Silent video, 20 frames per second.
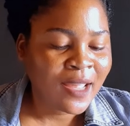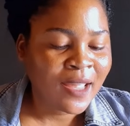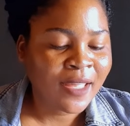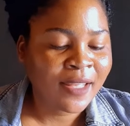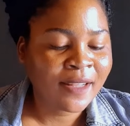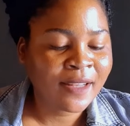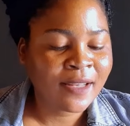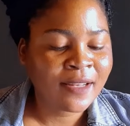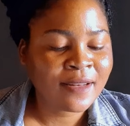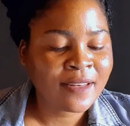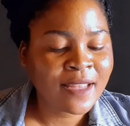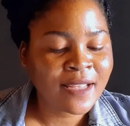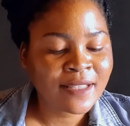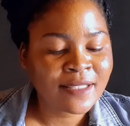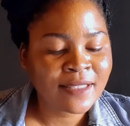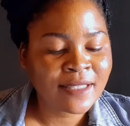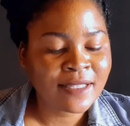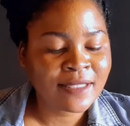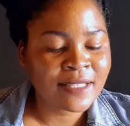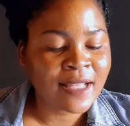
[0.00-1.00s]
And then
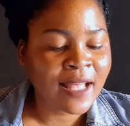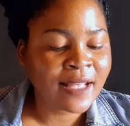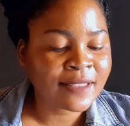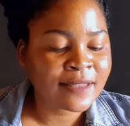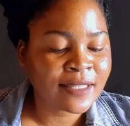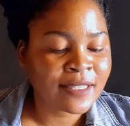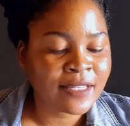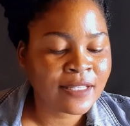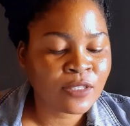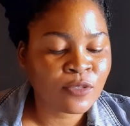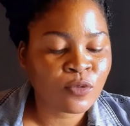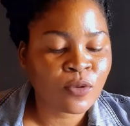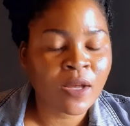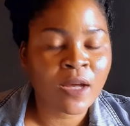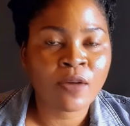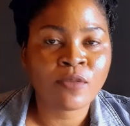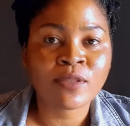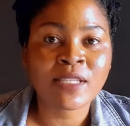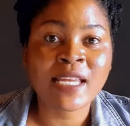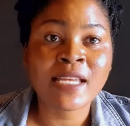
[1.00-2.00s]
next is ask kids to
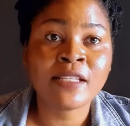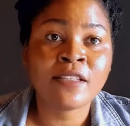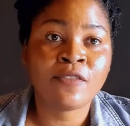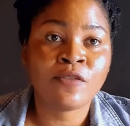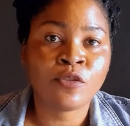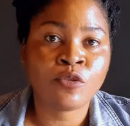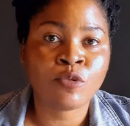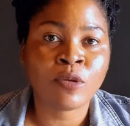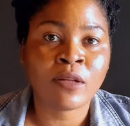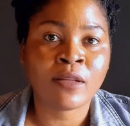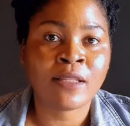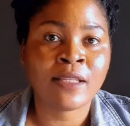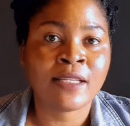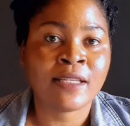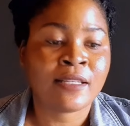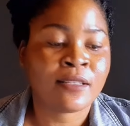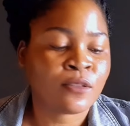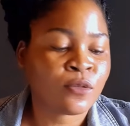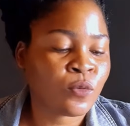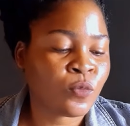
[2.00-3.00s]
count individually.
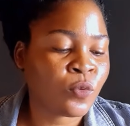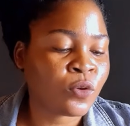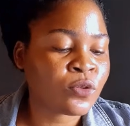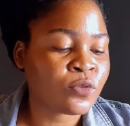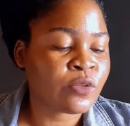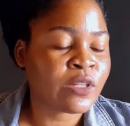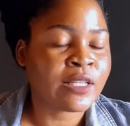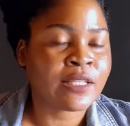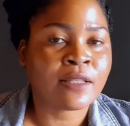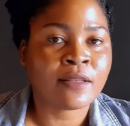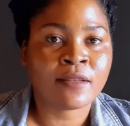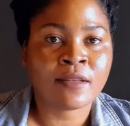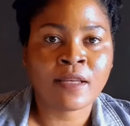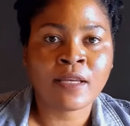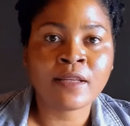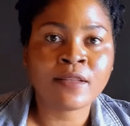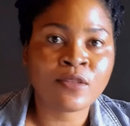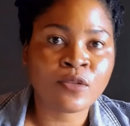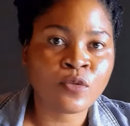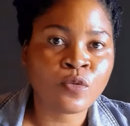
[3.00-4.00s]
So what do the
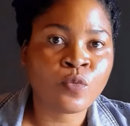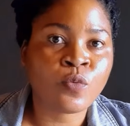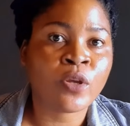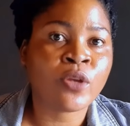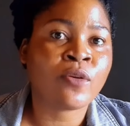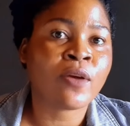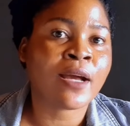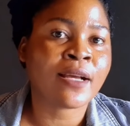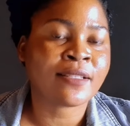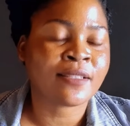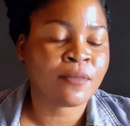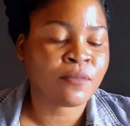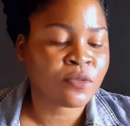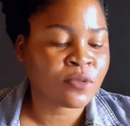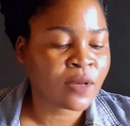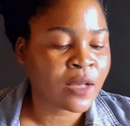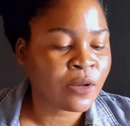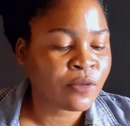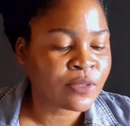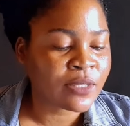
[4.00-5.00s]
kids do when you ask them
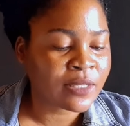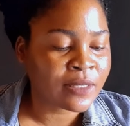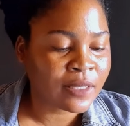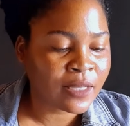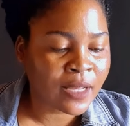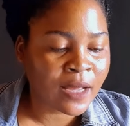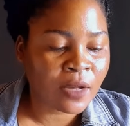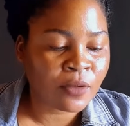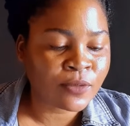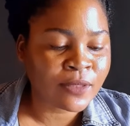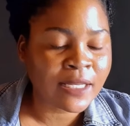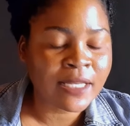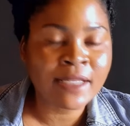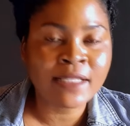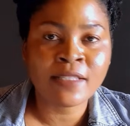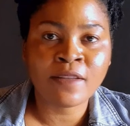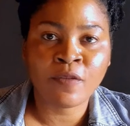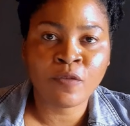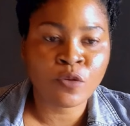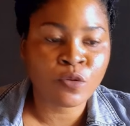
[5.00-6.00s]
to count
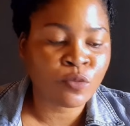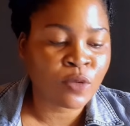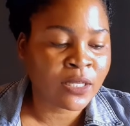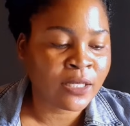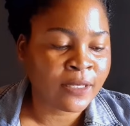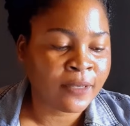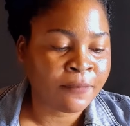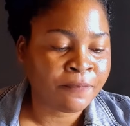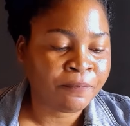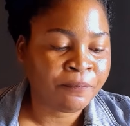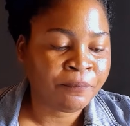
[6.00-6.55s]
individually?